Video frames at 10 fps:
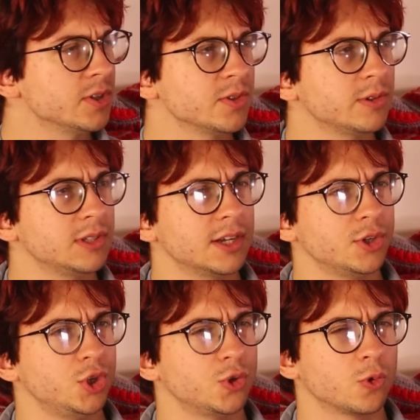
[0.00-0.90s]
also a lot
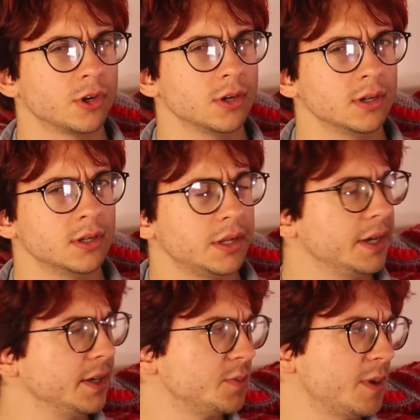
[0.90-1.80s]
shorter than
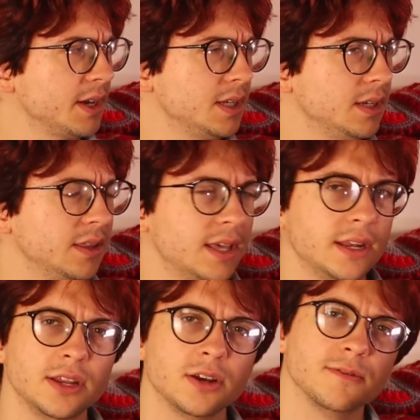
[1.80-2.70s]
I expected. In
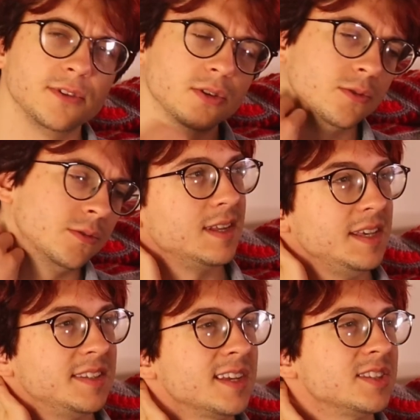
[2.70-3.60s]
that interview,
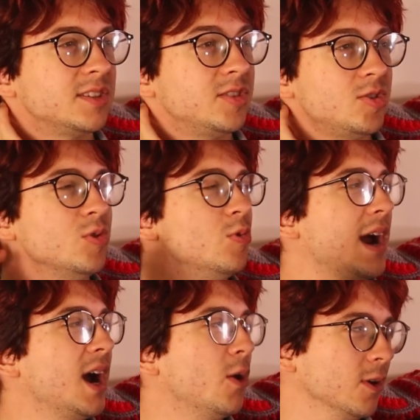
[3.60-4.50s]
he says 2
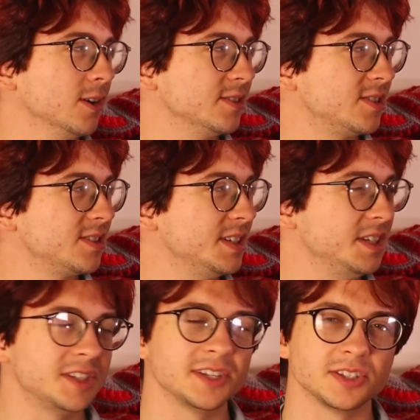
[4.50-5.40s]
hours. He
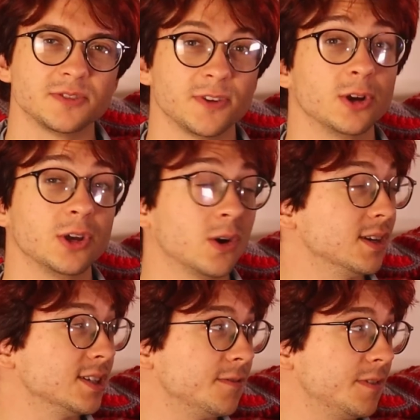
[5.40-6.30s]
says it's very
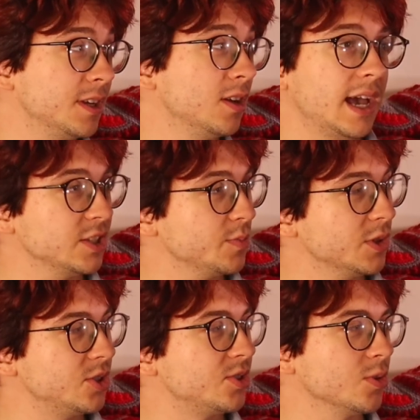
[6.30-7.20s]
hard to fit as
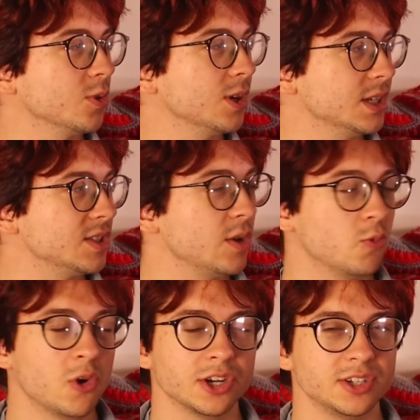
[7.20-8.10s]
much story as they
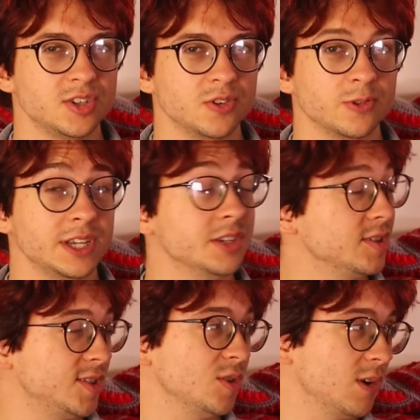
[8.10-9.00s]
wanted to into
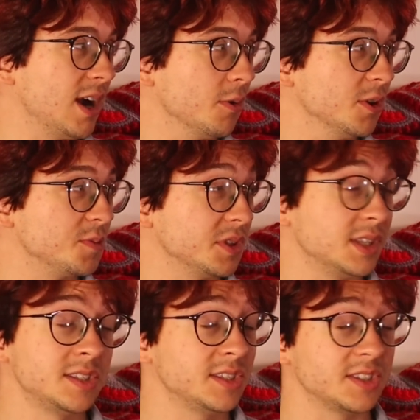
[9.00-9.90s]
2 hours, but
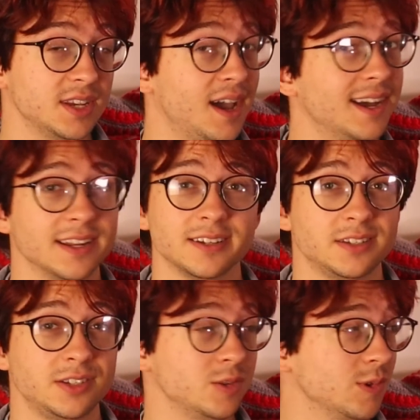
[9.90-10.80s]
this is not
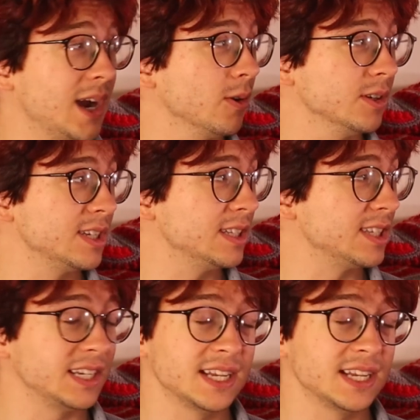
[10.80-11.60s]
two hours. It's like